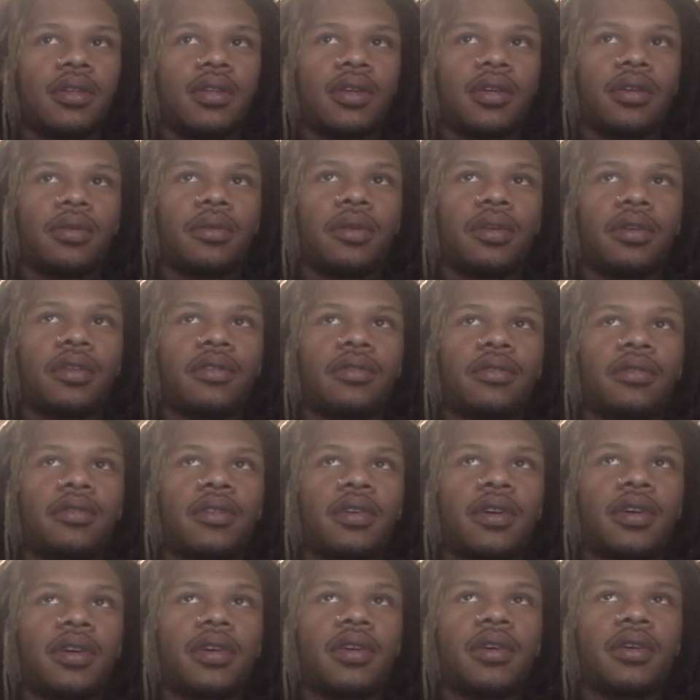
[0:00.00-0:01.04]
what the
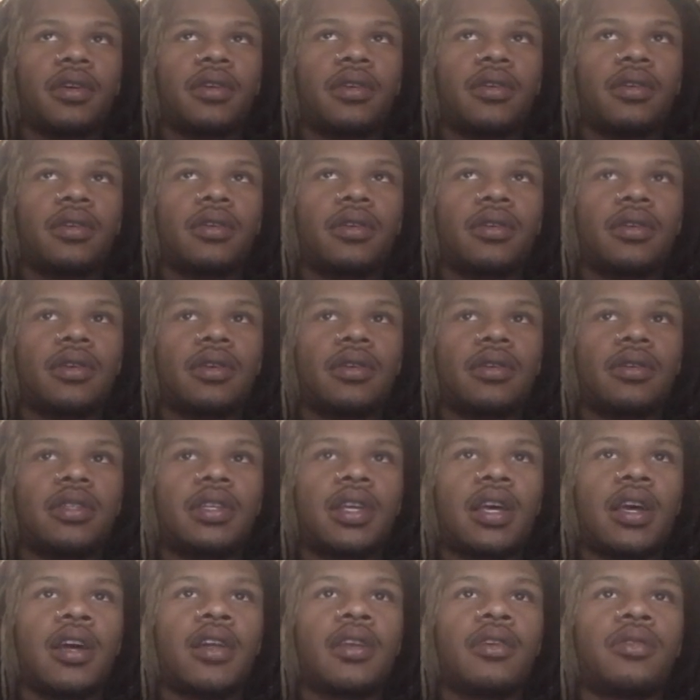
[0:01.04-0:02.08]
fuck? What's
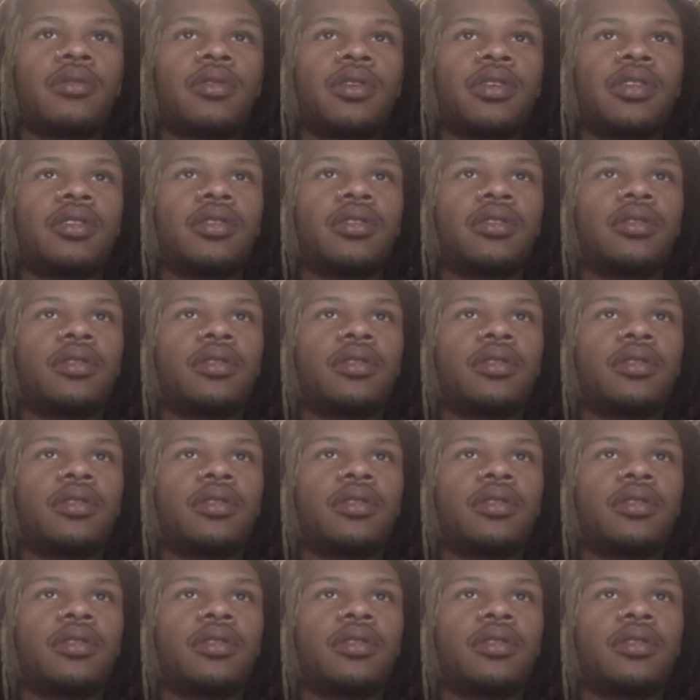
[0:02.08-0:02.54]
happening? Well,